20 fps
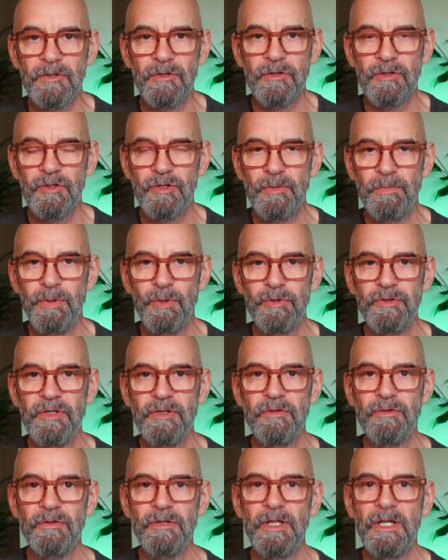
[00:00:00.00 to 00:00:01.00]
Supported
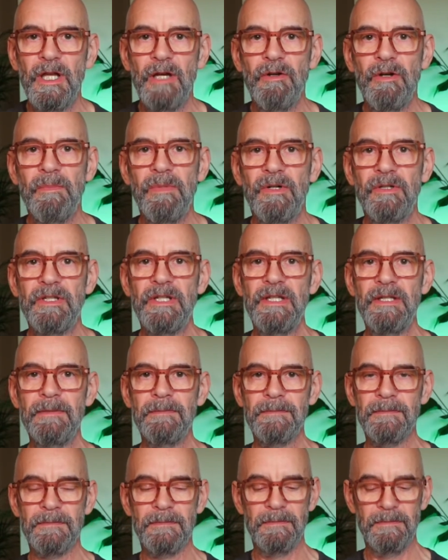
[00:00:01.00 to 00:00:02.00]
through the lower body.
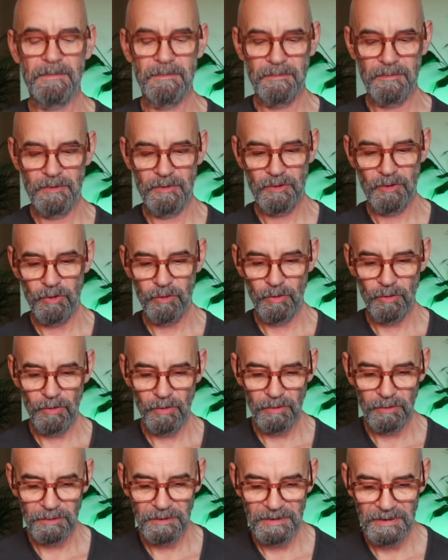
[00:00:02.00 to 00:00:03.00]
Tall
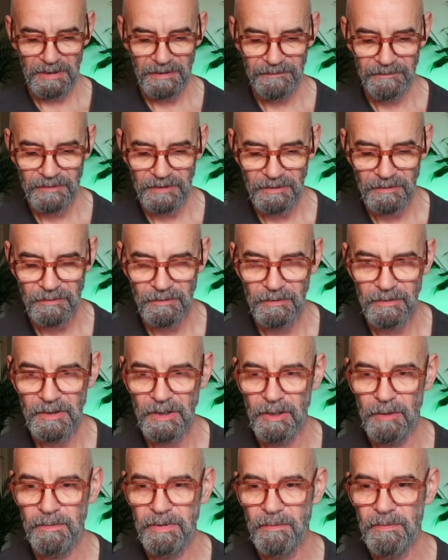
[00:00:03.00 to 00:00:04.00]
and lifted through the
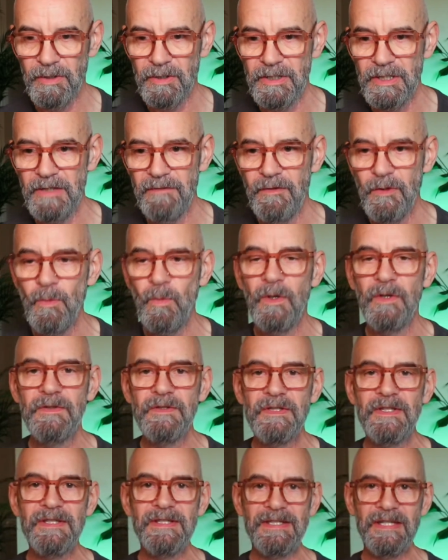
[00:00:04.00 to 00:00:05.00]
upper body. If you
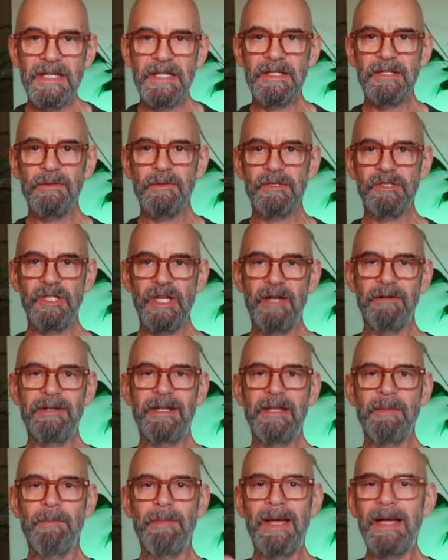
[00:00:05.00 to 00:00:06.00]
want to sit into a chair and
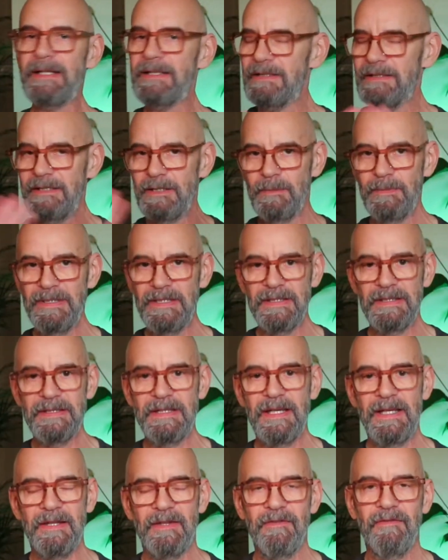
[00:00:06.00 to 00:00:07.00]
lean back a little bit,
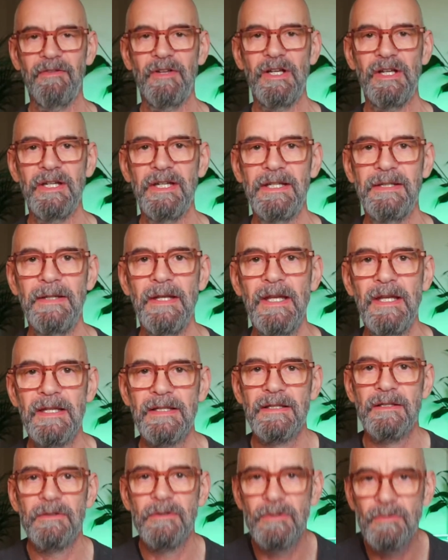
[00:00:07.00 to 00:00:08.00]
that's fine.
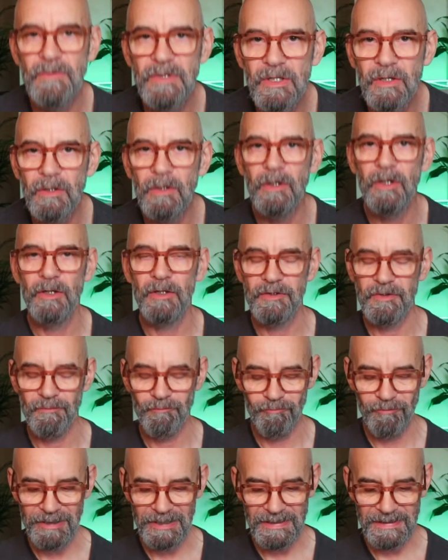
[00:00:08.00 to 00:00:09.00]
As long as
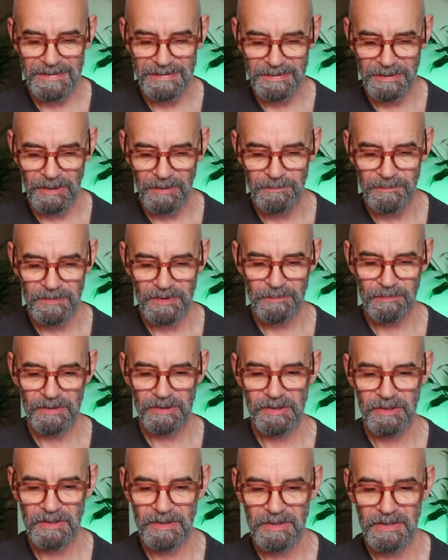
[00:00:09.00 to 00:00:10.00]
we're not really slumped,
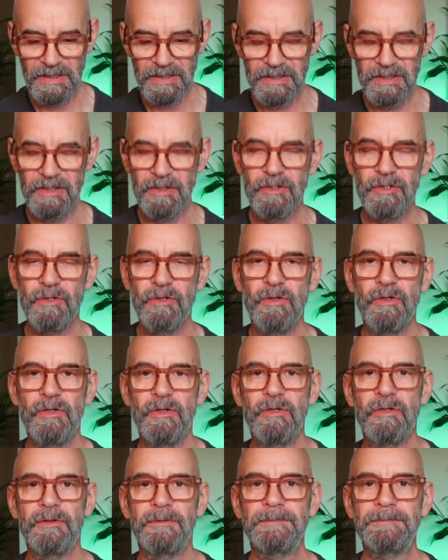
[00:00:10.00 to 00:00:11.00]
but just nice and tall
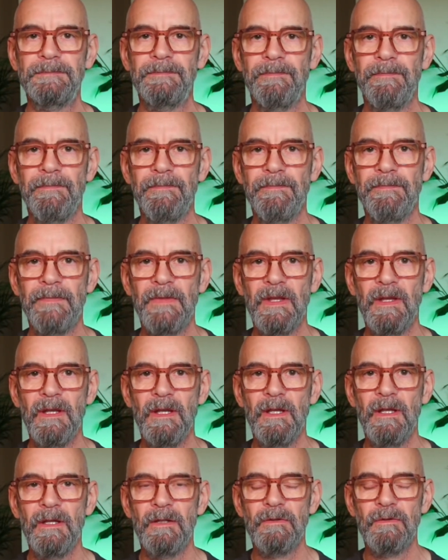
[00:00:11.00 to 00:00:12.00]
through
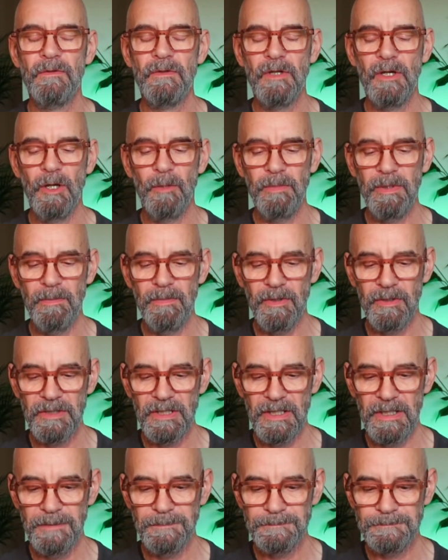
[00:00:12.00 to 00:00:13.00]
the upper
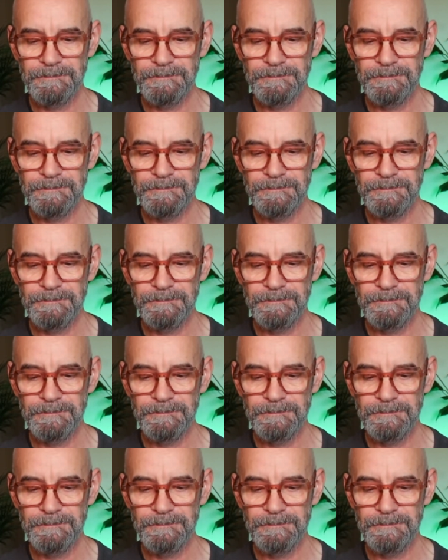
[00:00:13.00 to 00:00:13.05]
body.